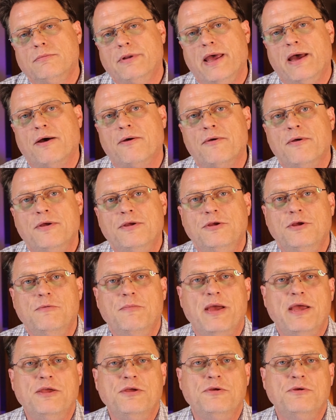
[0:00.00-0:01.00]
Now,
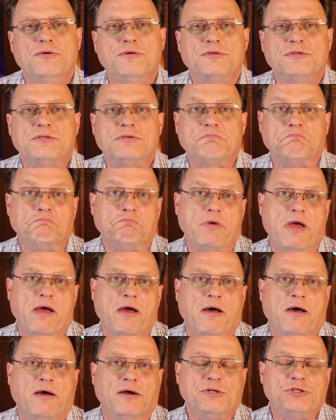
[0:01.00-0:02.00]
you may use
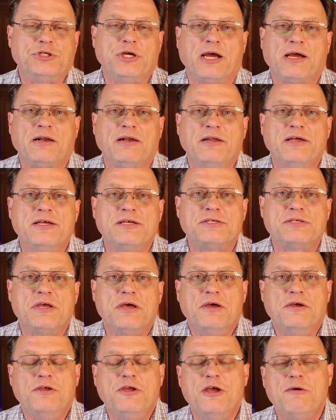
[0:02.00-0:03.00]
uh,
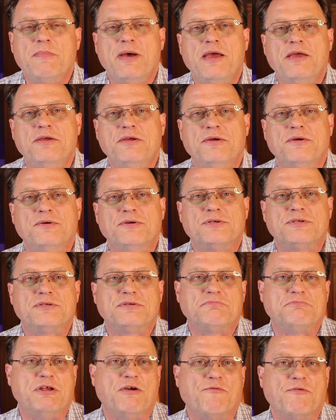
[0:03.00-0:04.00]
checklists, you may
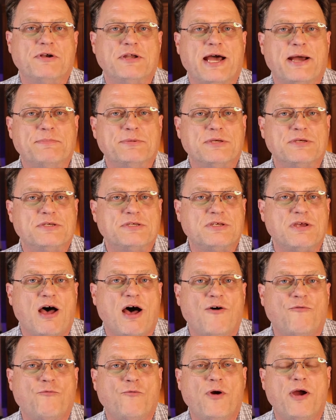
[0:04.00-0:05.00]
use different types of
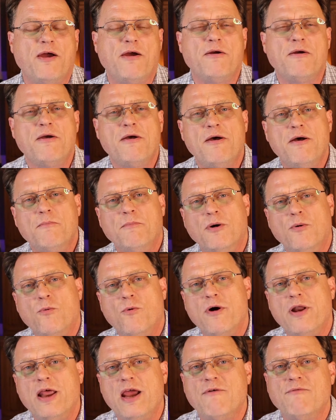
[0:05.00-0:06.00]
software,
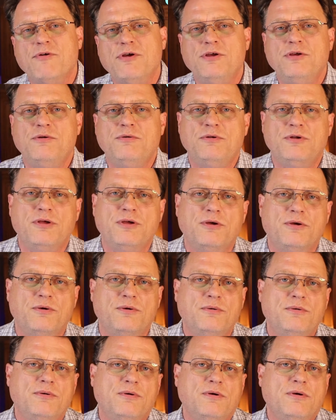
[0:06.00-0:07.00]
but whatever you
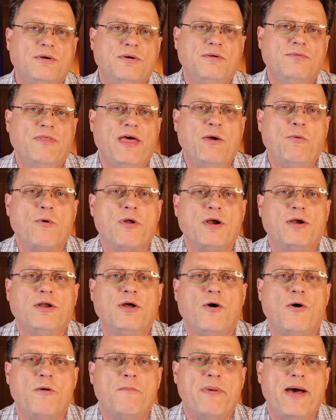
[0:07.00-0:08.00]
do, they want
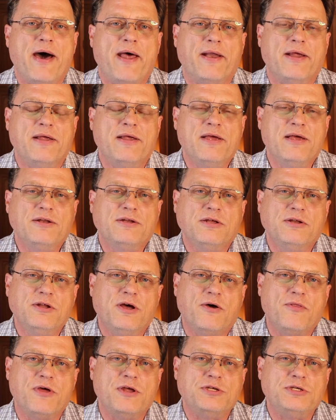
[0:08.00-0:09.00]
to know about it, to
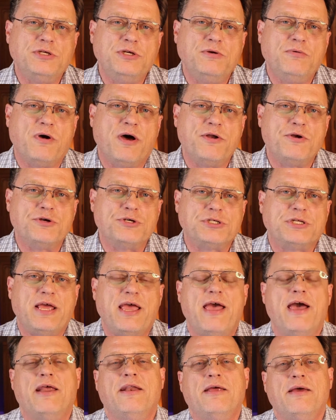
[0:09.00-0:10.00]
know that you
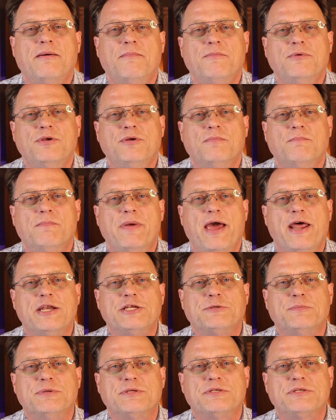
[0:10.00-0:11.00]
understand your
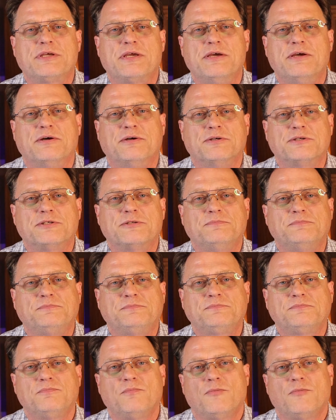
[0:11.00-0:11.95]
management skills.